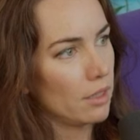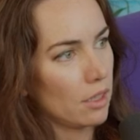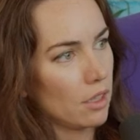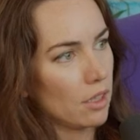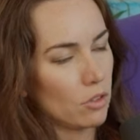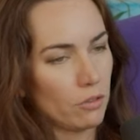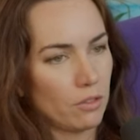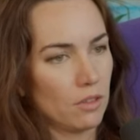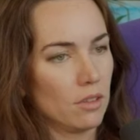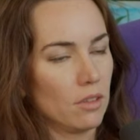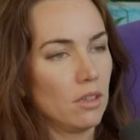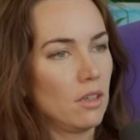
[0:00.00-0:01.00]
Like, that's
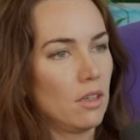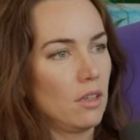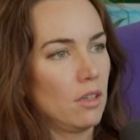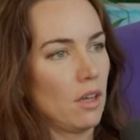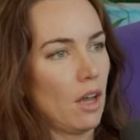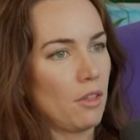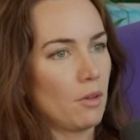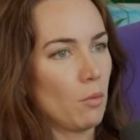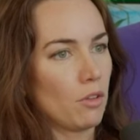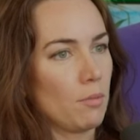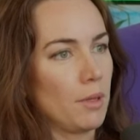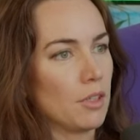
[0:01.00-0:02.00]
often, I think,
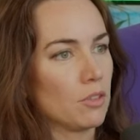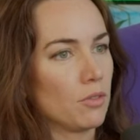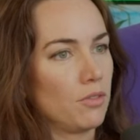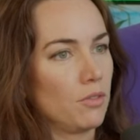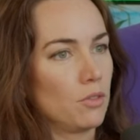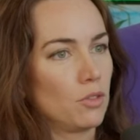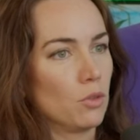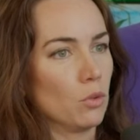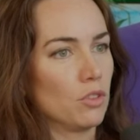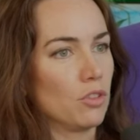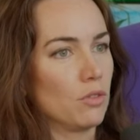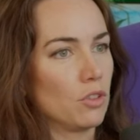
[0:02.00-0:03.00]
one of the biggest
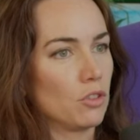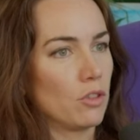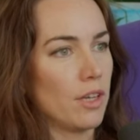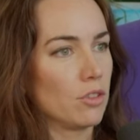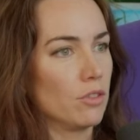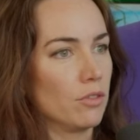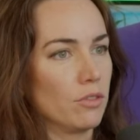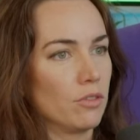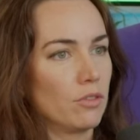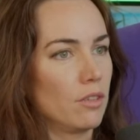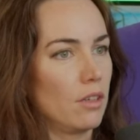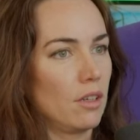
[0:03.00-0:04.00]
sources of distress
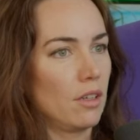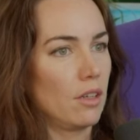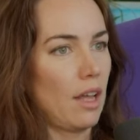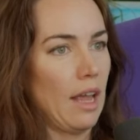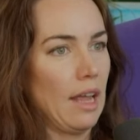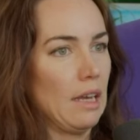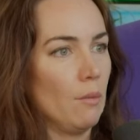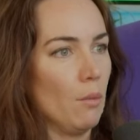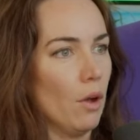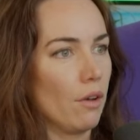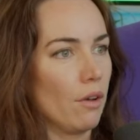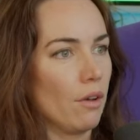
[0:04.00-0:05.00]
of
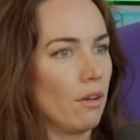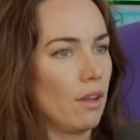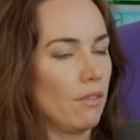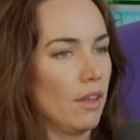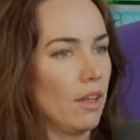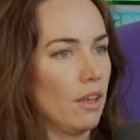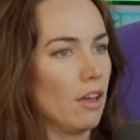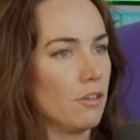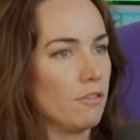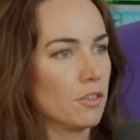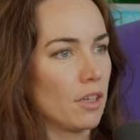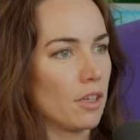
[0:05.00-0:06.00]
anyone in their
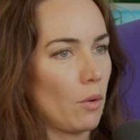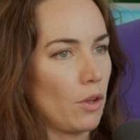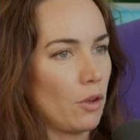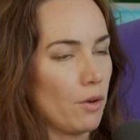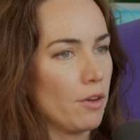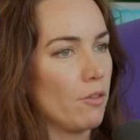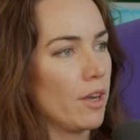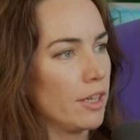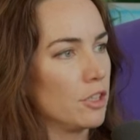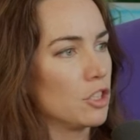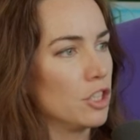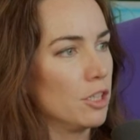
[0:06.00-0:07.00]
life is like, you're in a
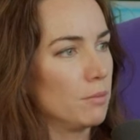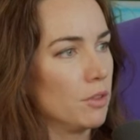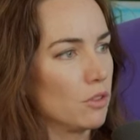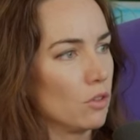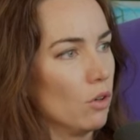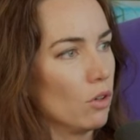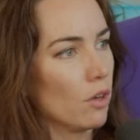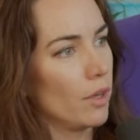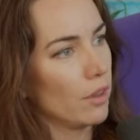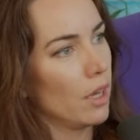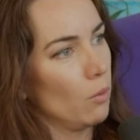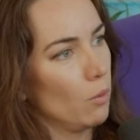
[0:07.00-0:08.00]
relationship that's not
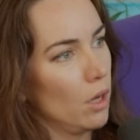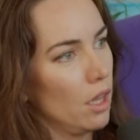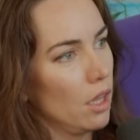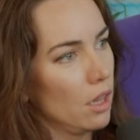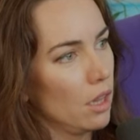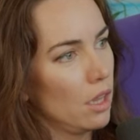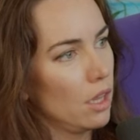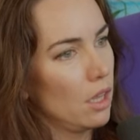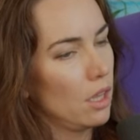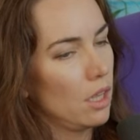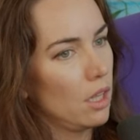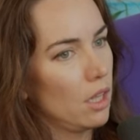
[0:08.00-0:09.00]
going that well,
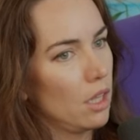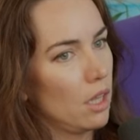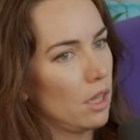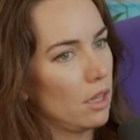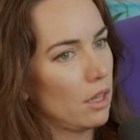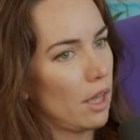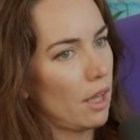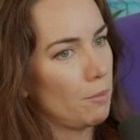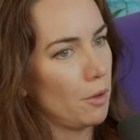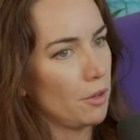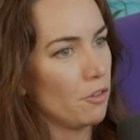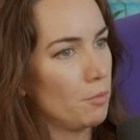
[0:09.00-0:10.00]

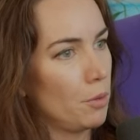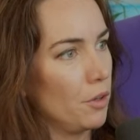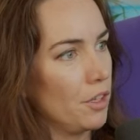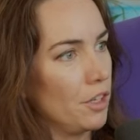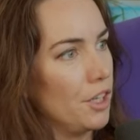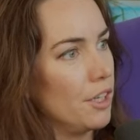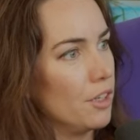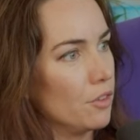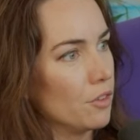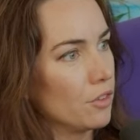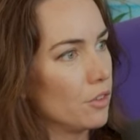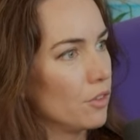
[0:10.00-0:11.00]
but you've put in
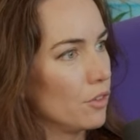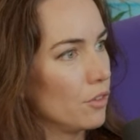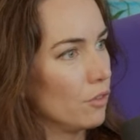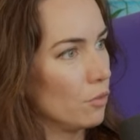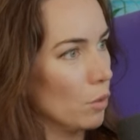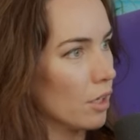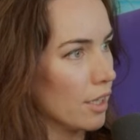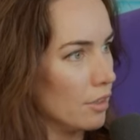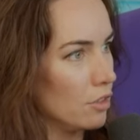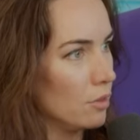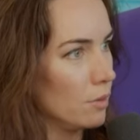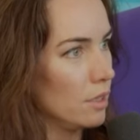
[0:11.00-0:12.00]
years of work
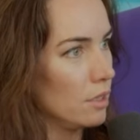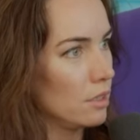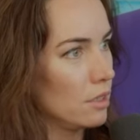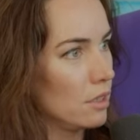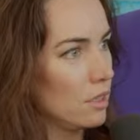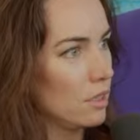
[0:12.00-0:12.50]
into it.